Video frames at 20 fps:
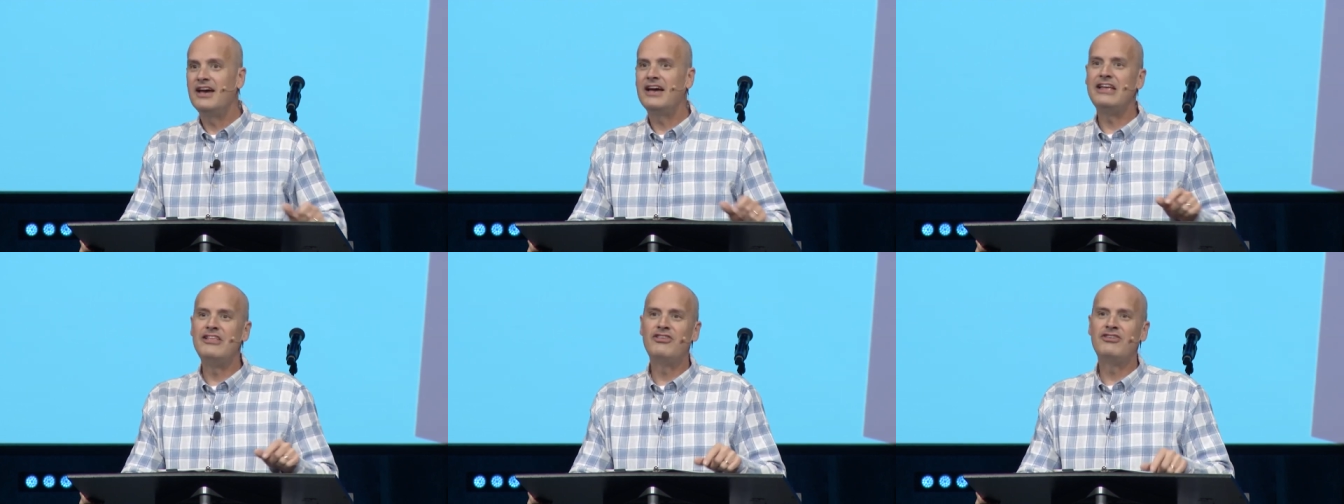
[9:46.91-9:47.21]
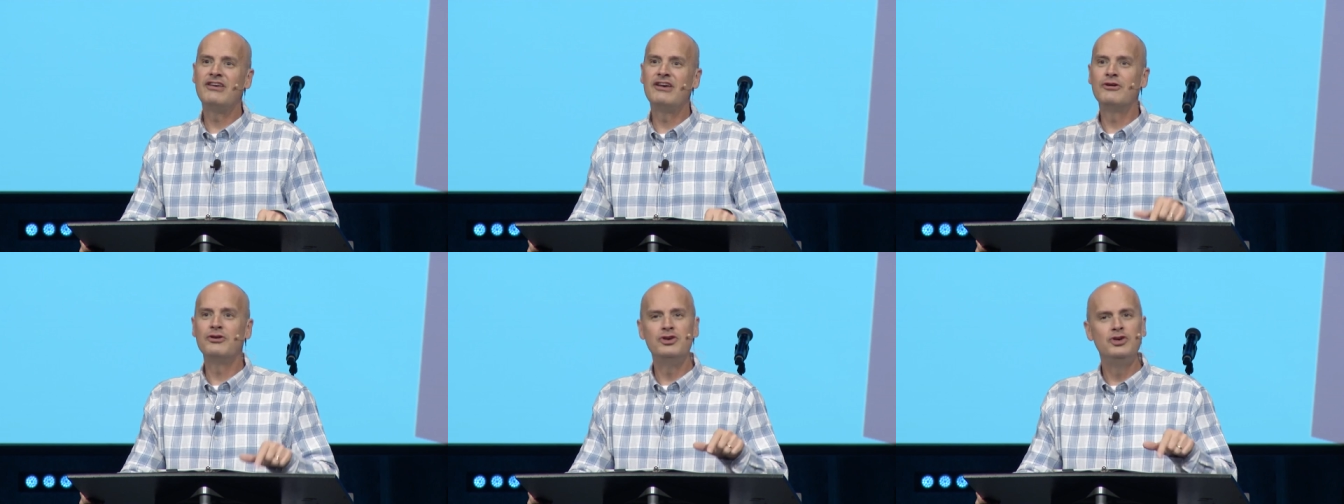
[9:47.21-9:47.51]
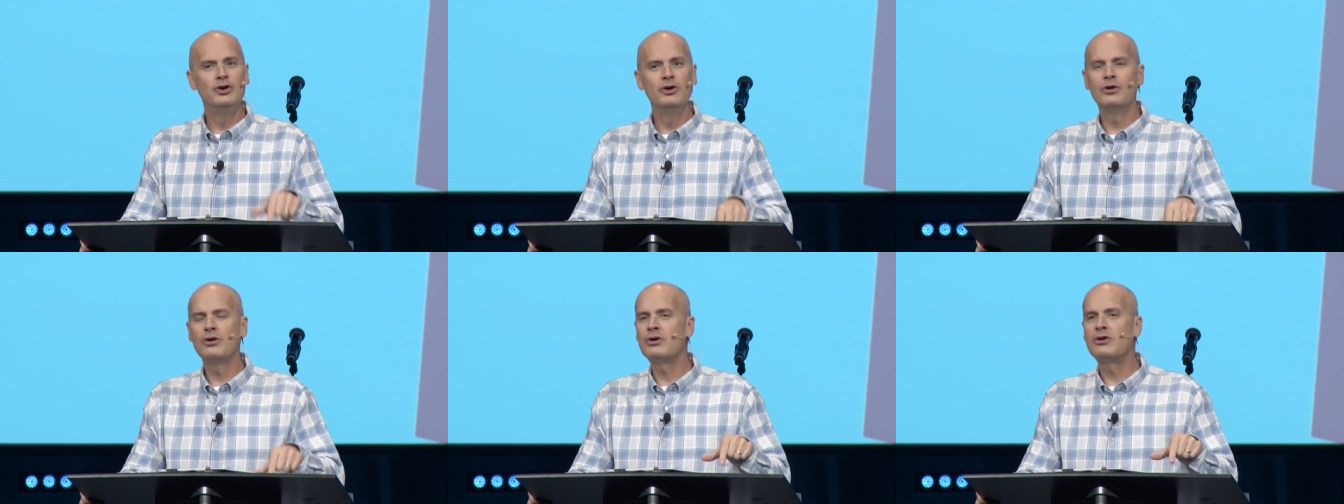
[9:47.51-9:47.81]
until
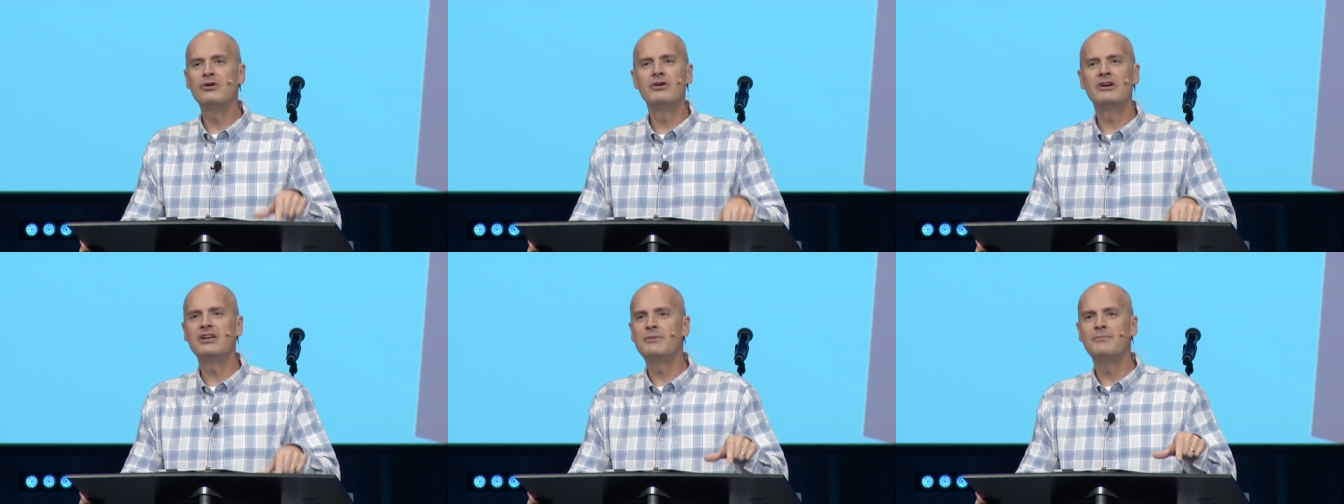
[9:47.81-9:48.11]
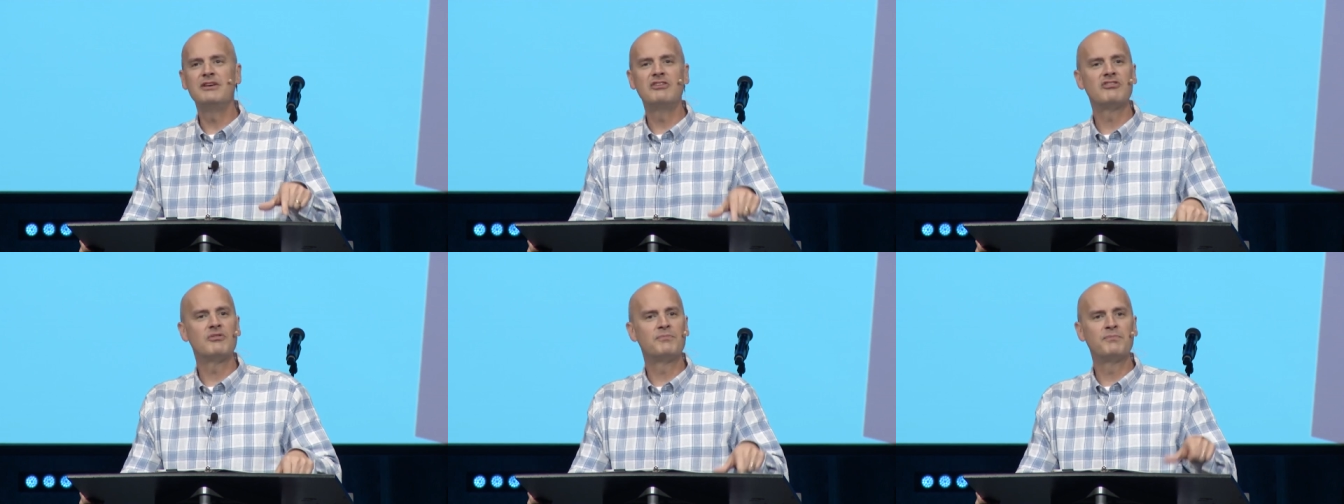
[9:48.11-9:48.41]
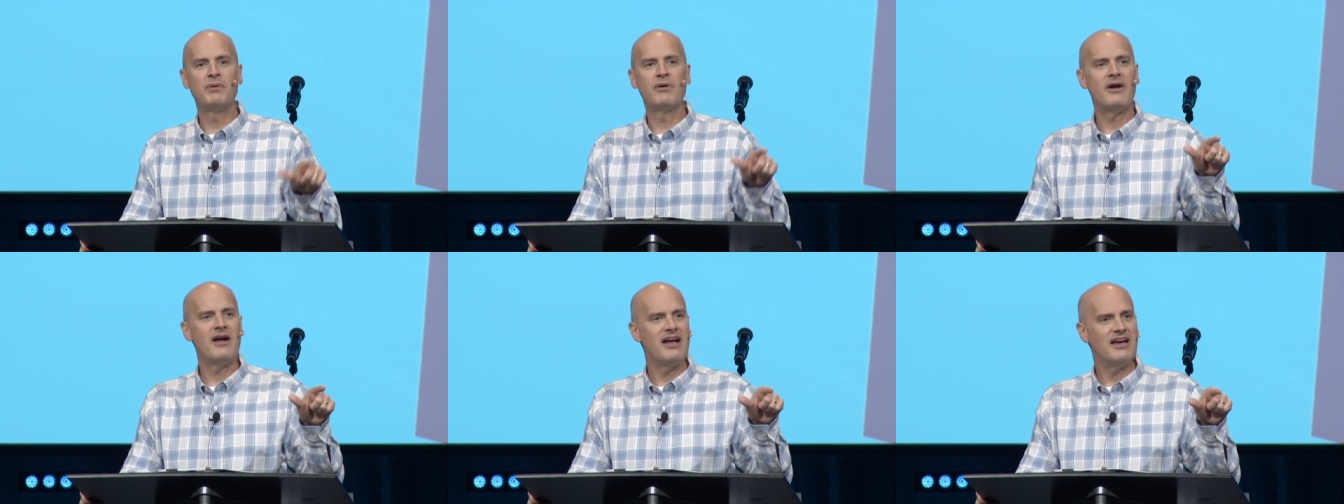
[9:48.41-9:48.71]
you're going to be
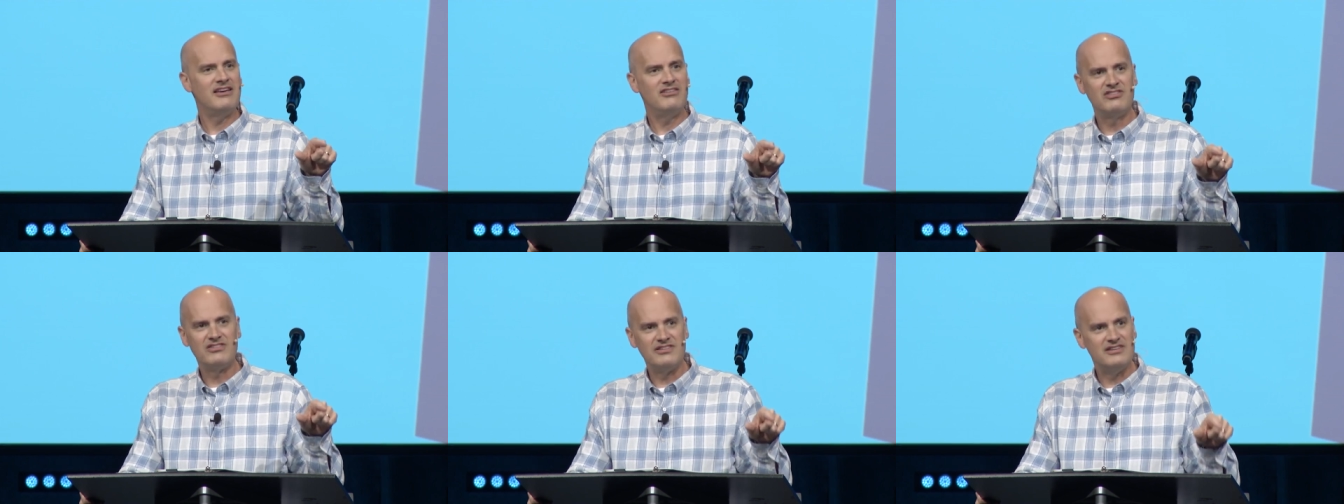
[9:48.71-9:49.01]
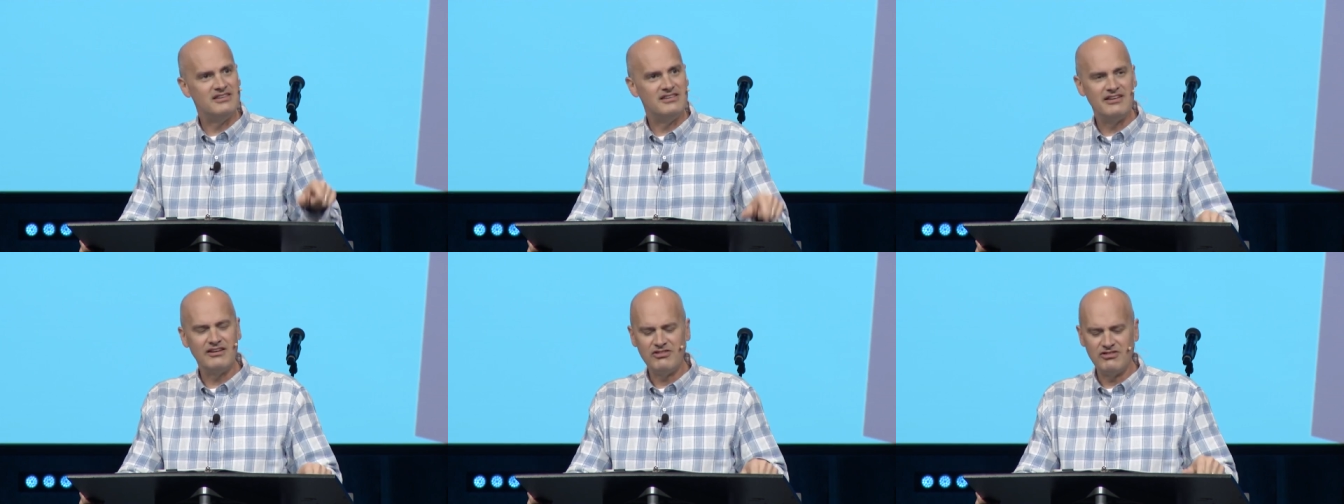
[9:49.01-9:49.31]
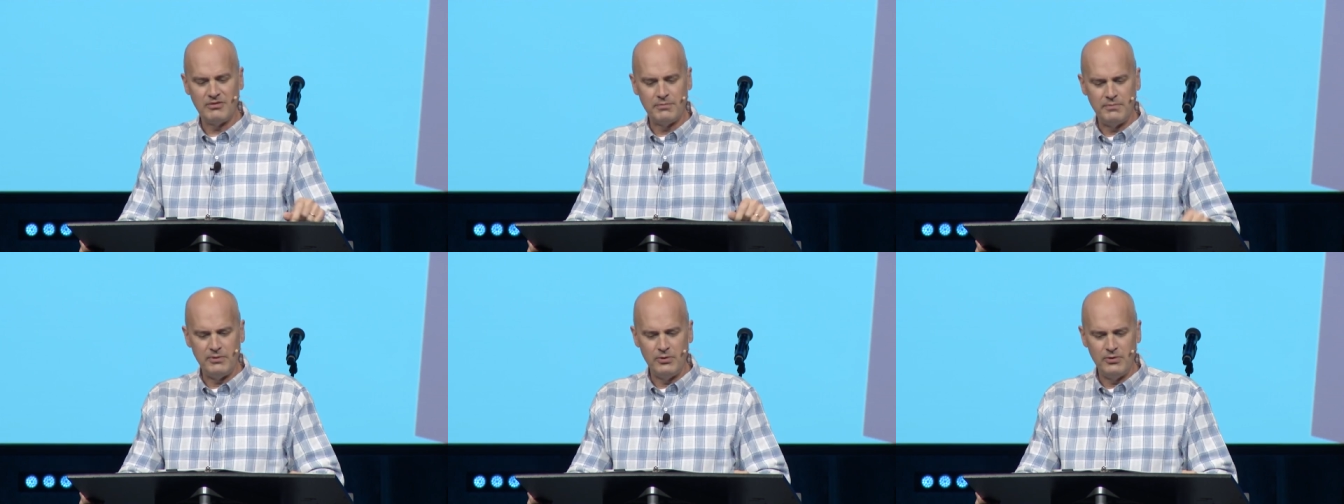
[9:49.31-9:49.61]
surprised and
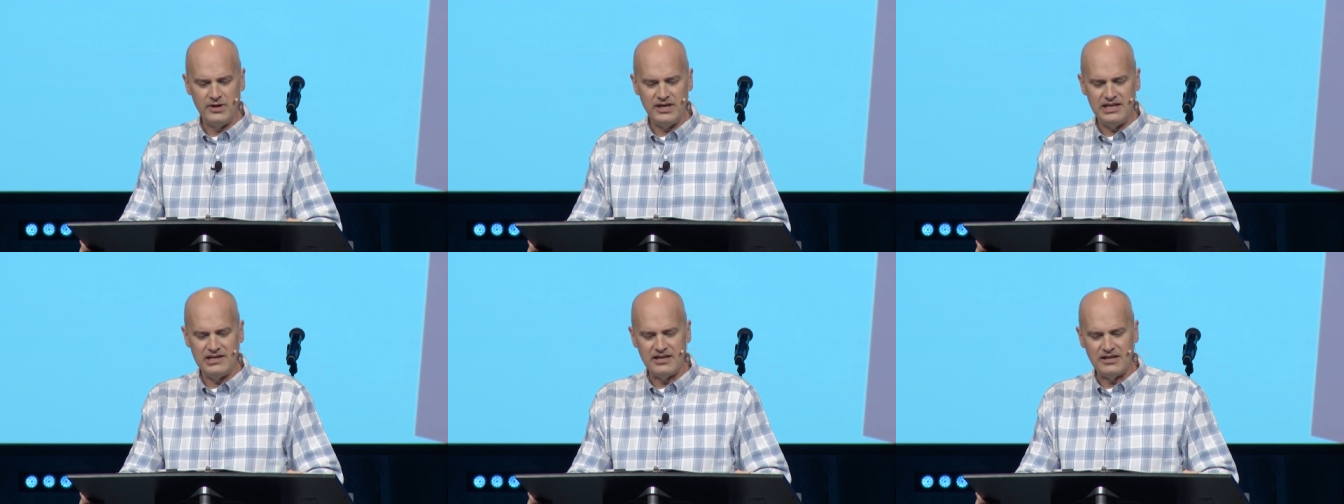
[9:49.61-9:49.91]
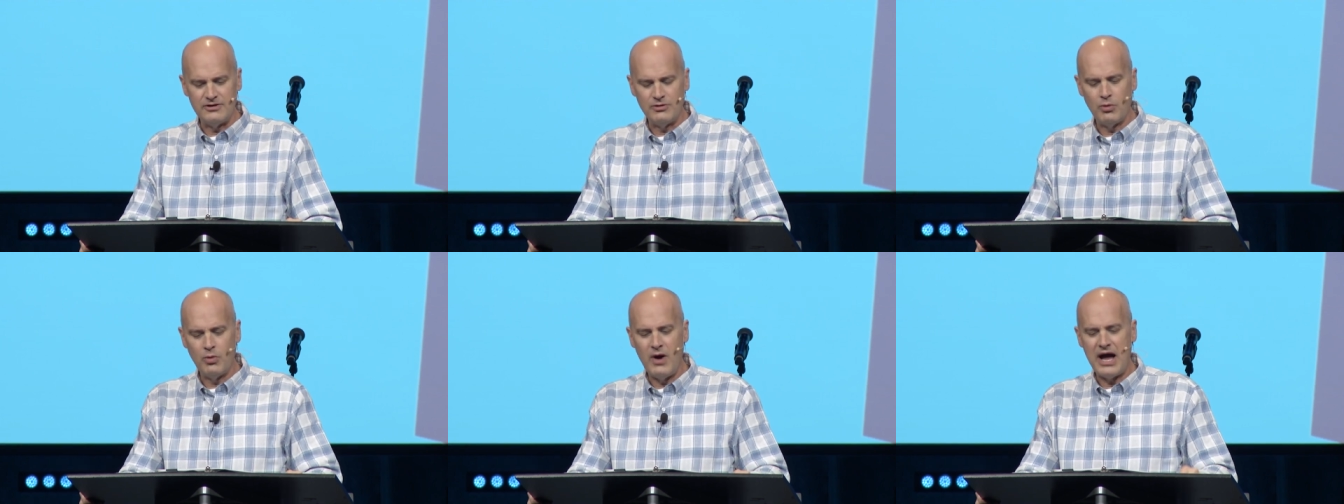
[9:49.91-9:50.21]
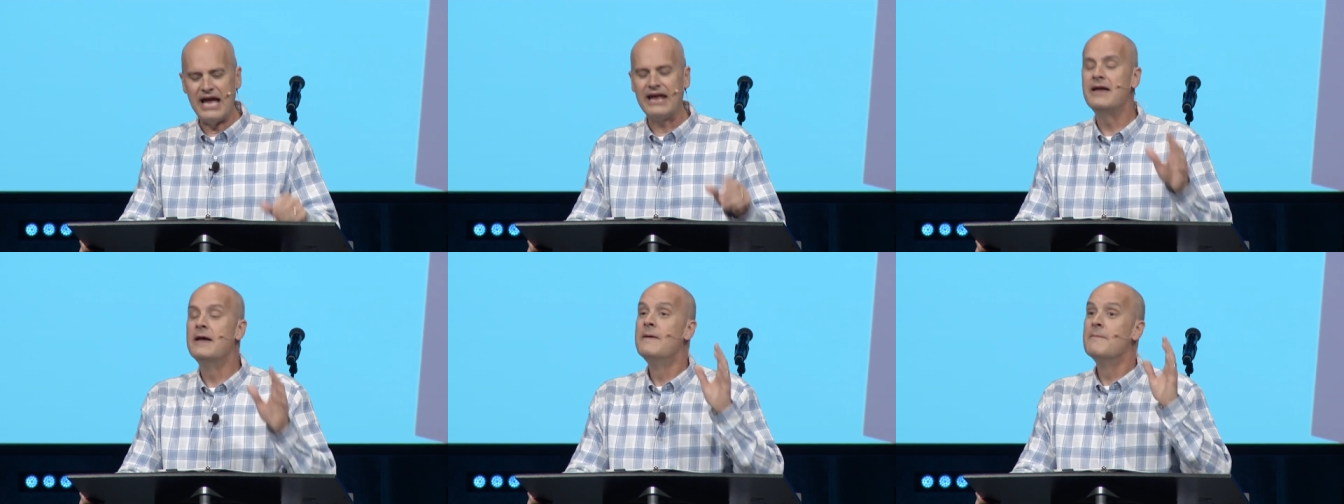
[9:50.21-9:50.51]
disappointed.
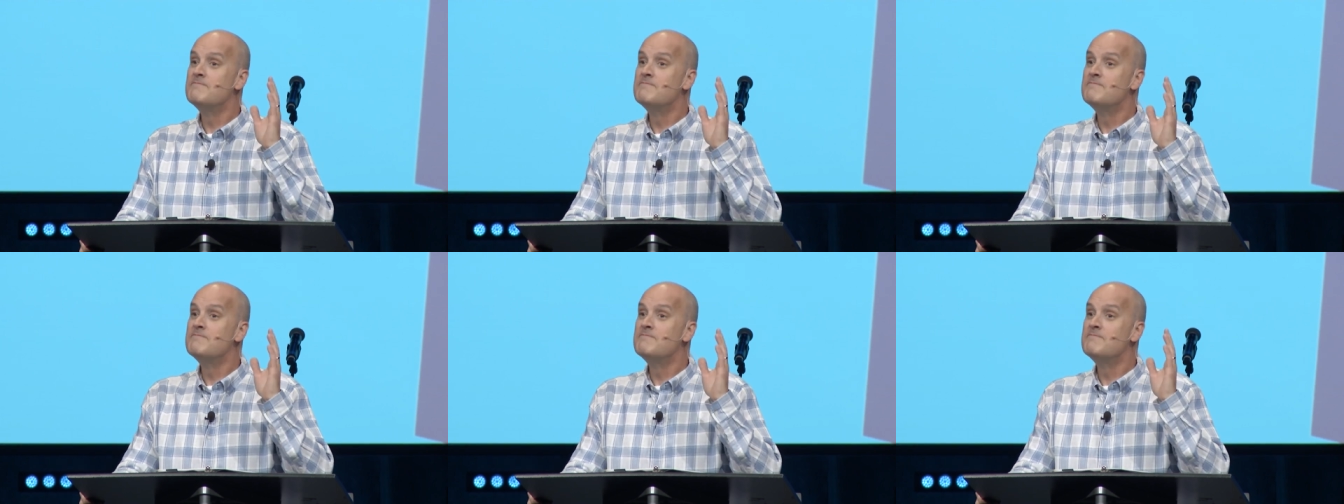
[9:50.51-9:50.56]
Why?